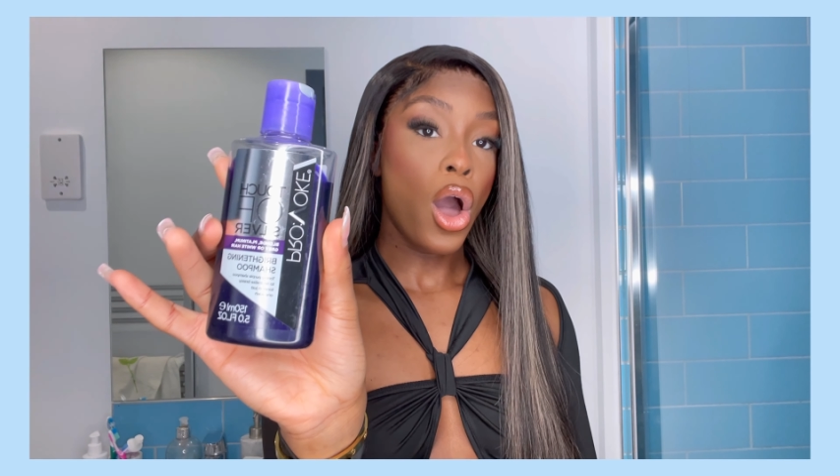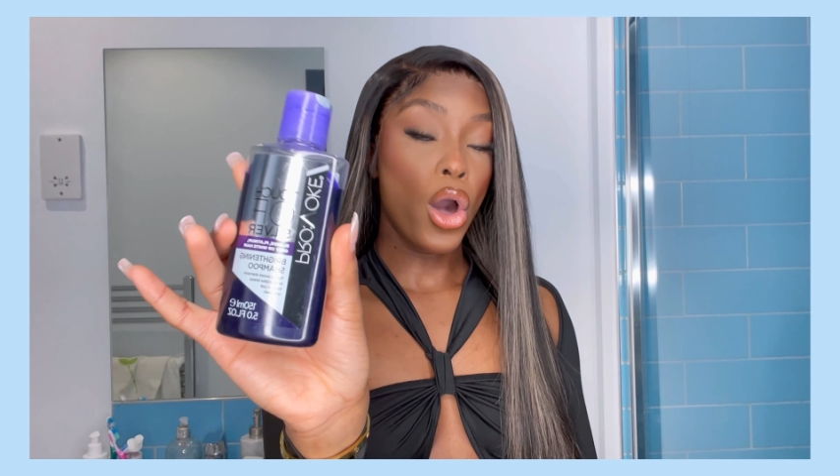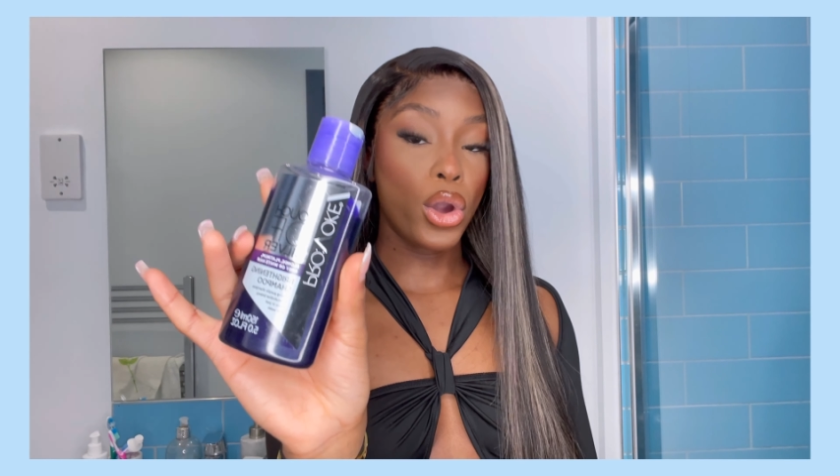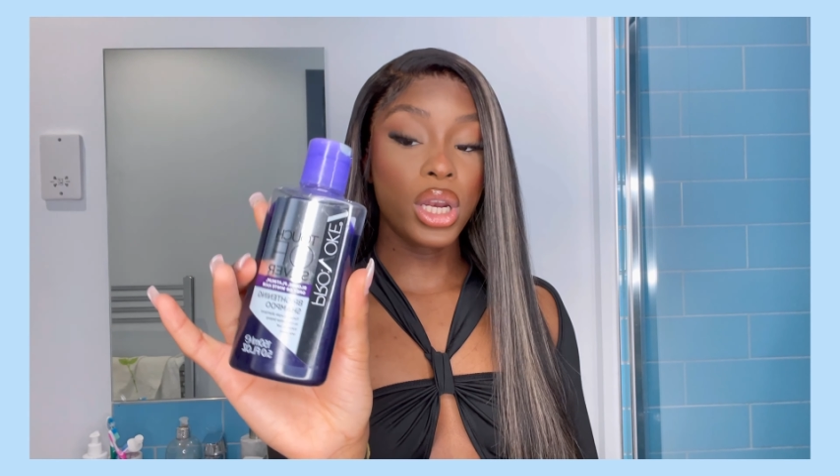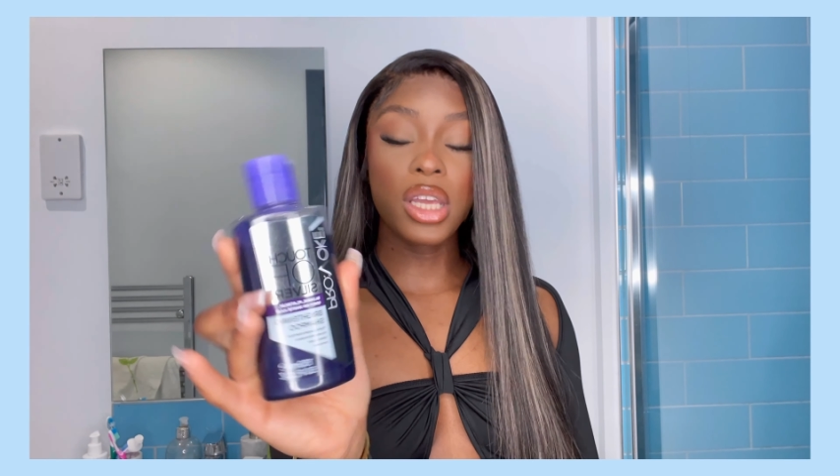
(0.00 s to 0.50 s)

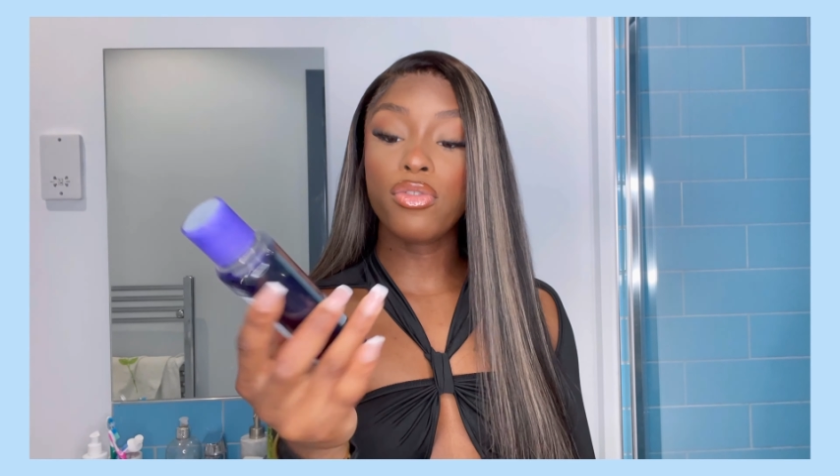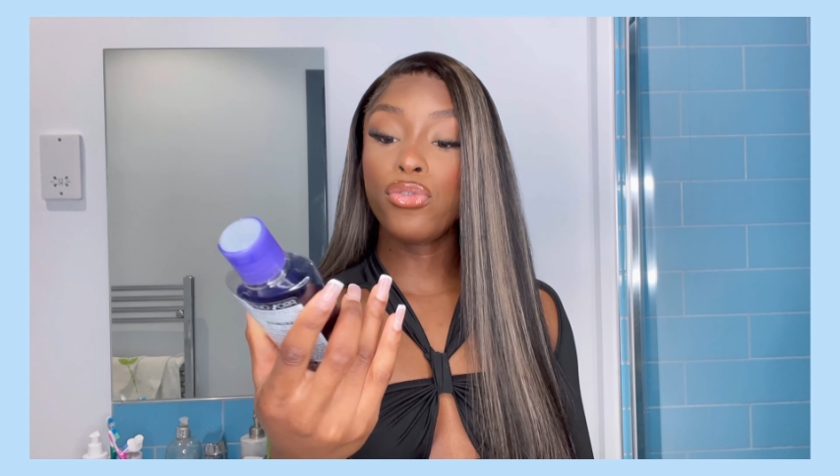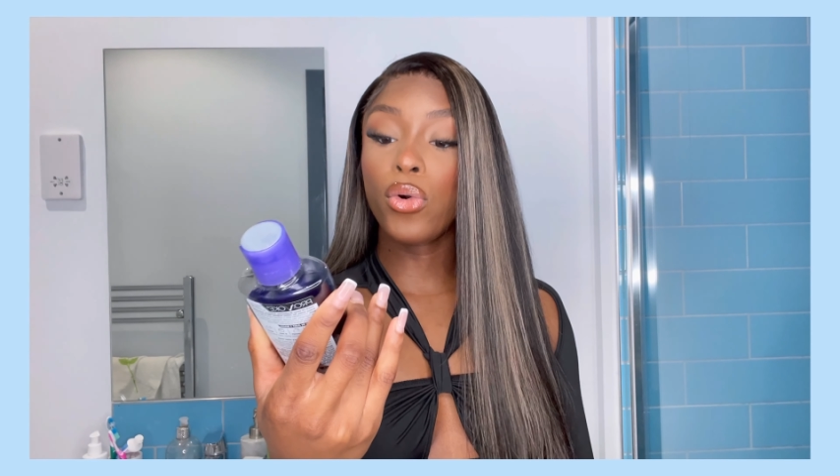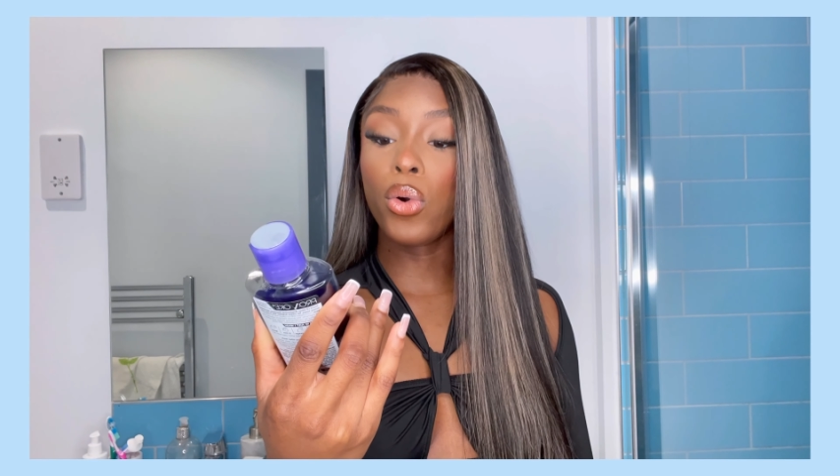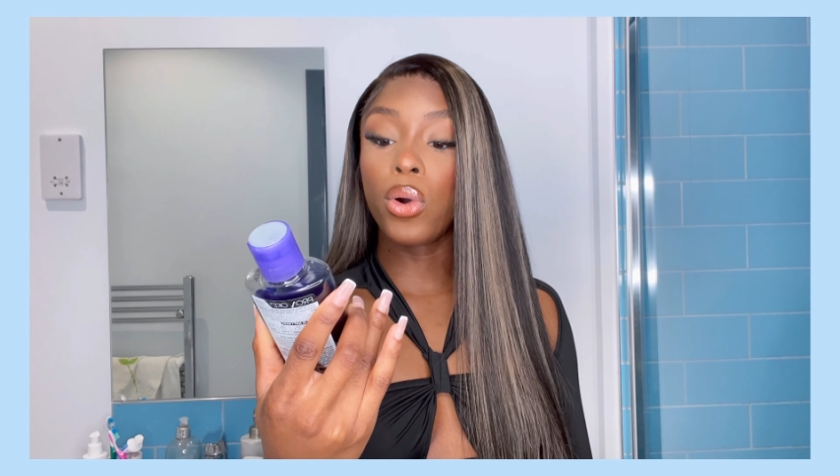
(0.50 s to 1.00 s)
only
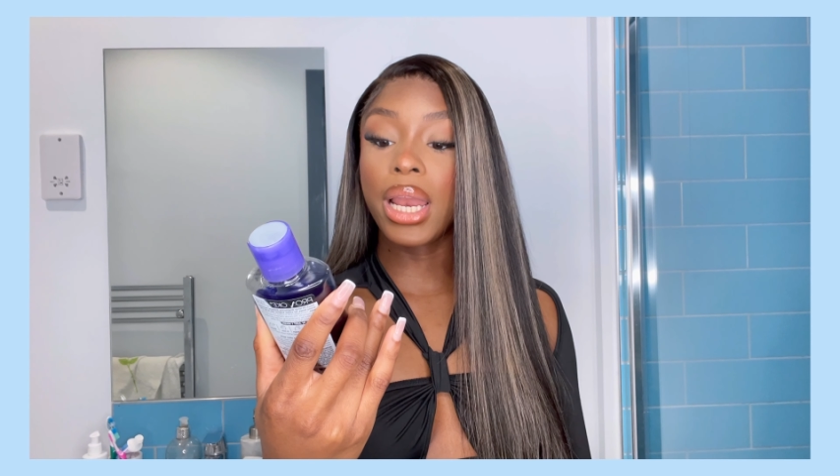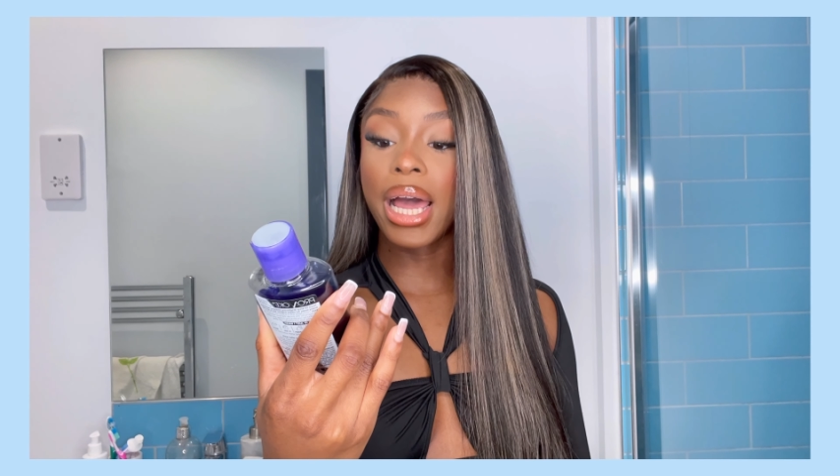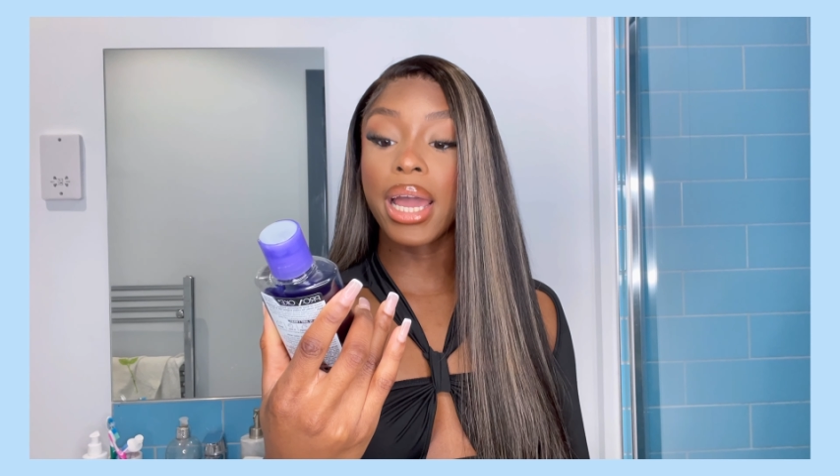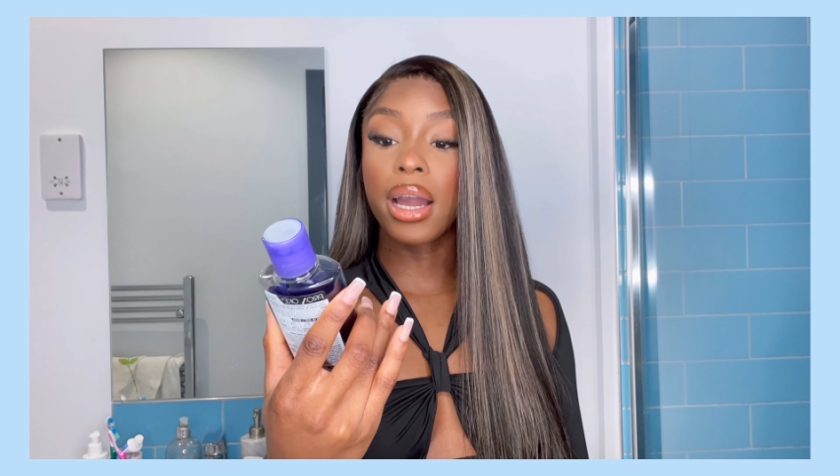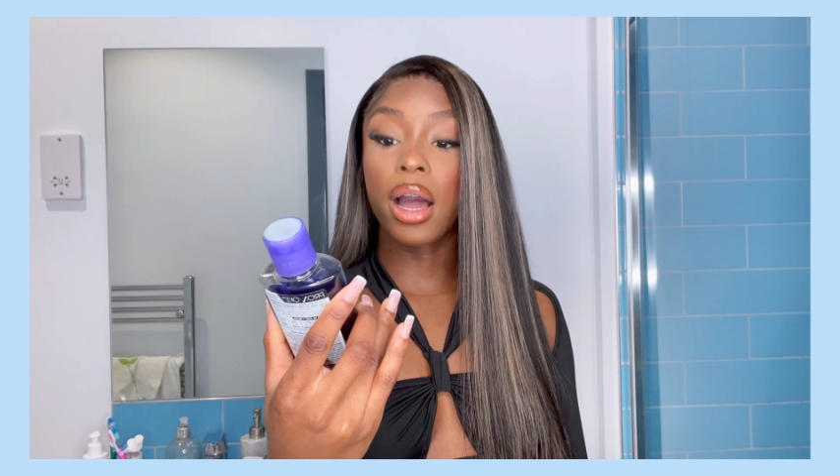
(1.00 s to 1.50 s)
for
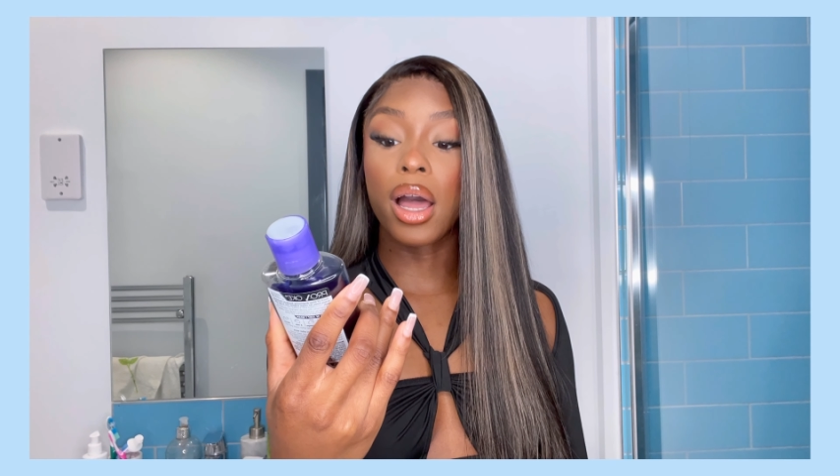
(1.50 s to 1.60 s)
like